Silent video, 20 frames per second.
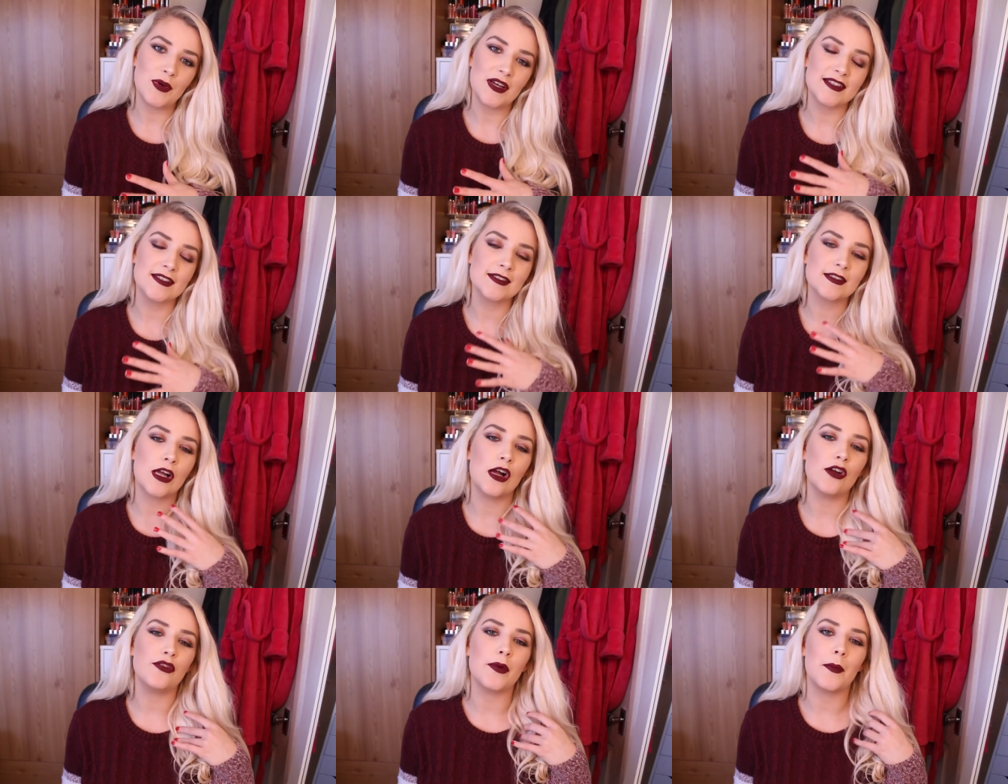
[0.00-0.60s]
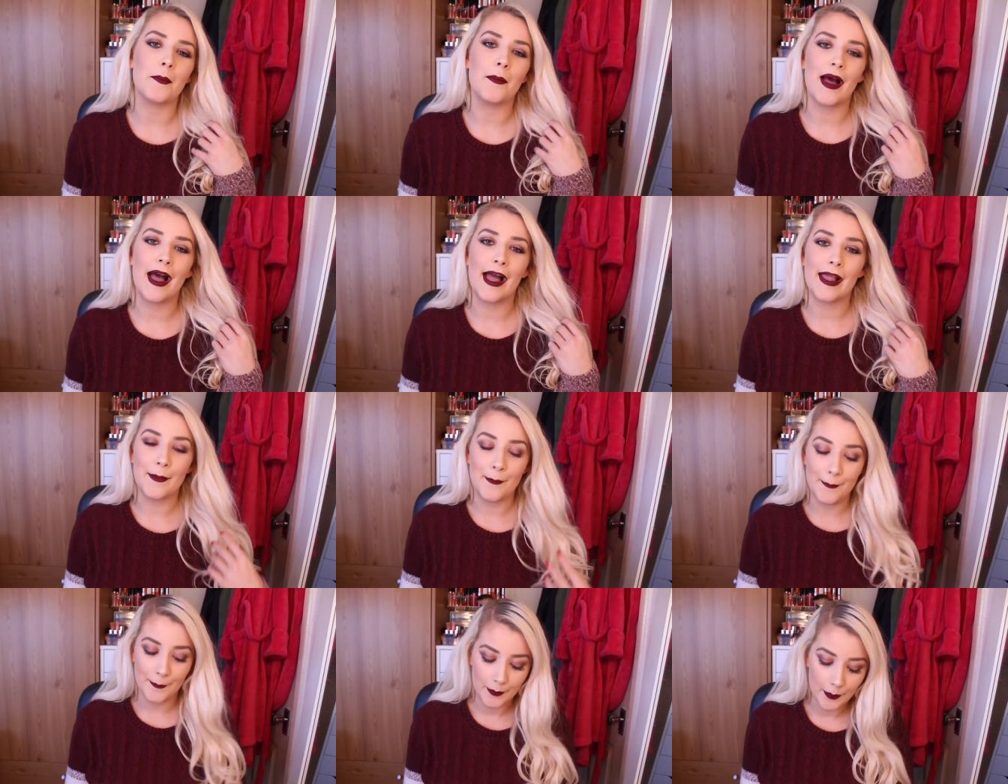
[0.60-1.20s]
presents off
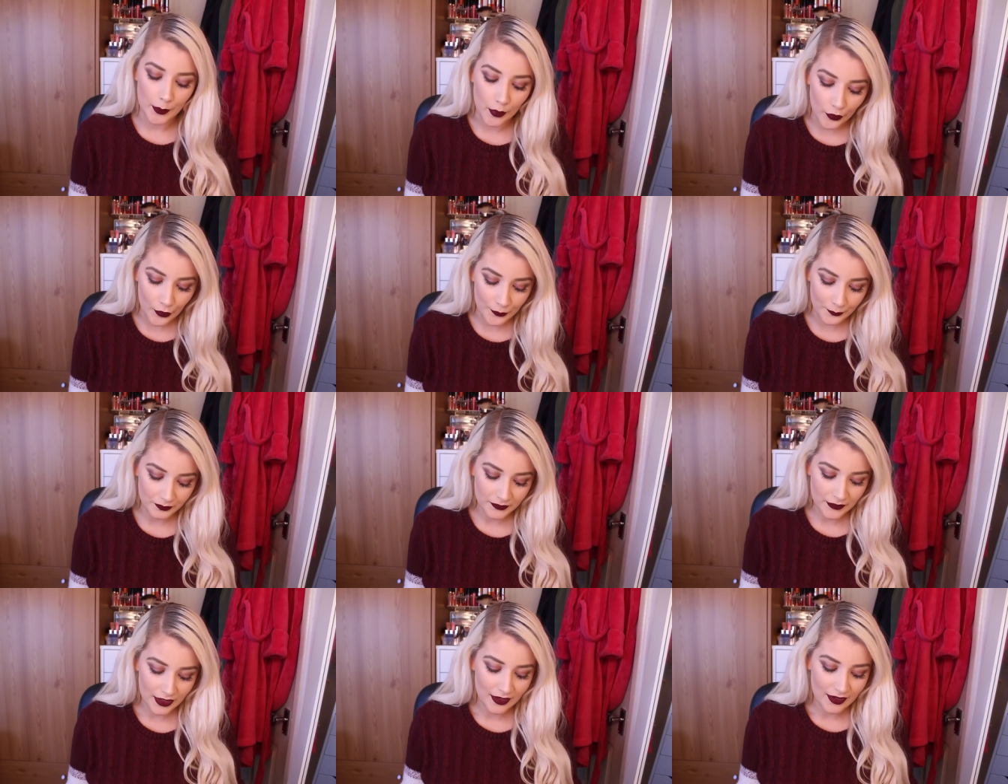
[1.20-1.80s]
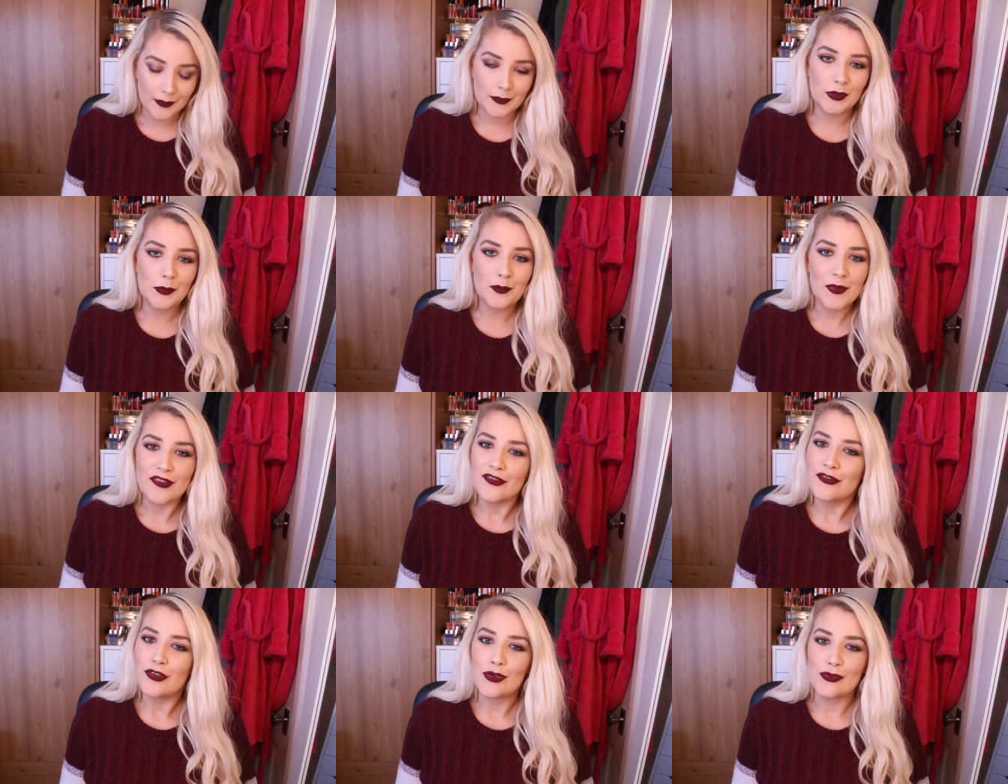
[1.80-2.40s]
my mum. My mum
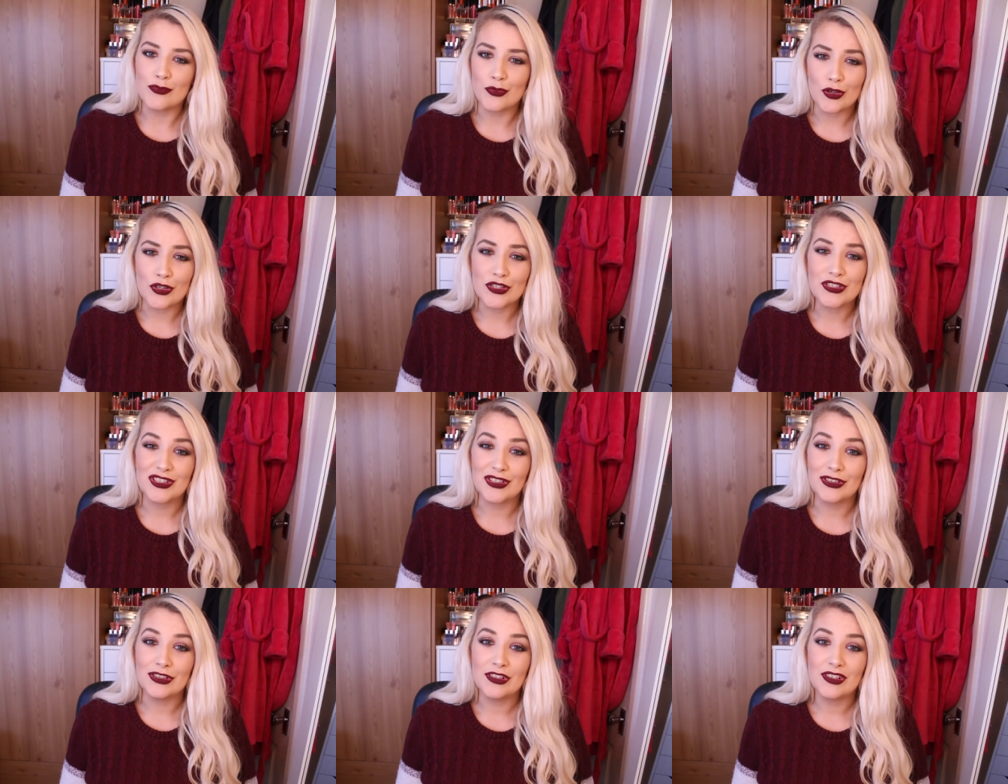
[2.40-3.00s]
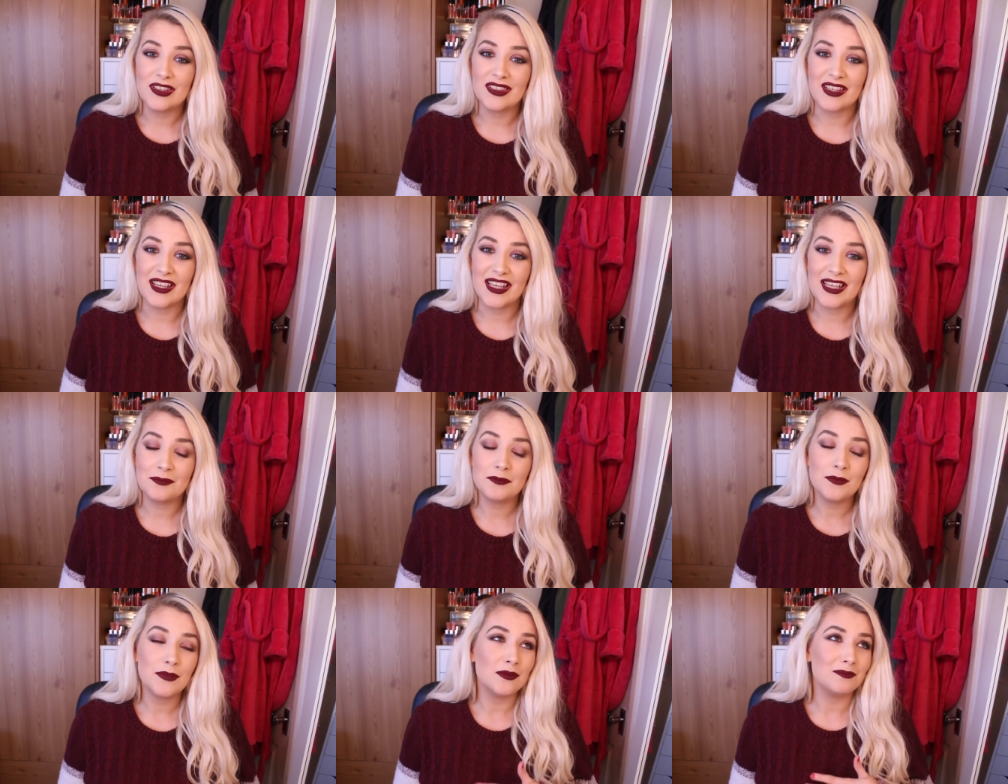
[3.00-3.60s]
went for a rose gold
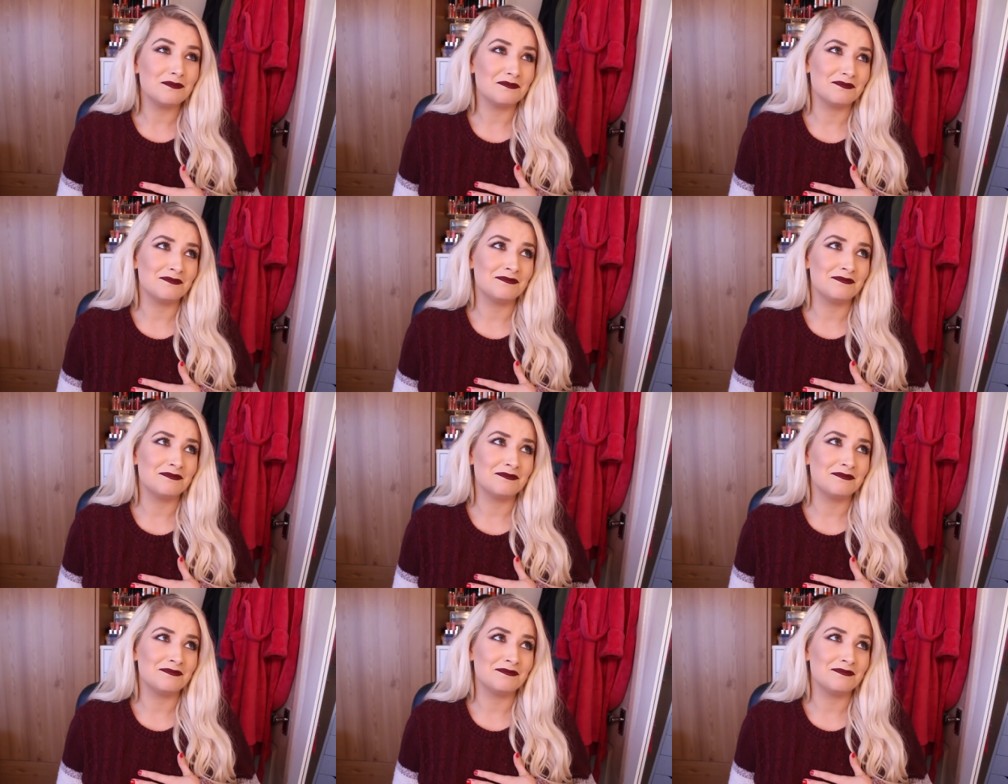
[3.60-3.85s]
theme,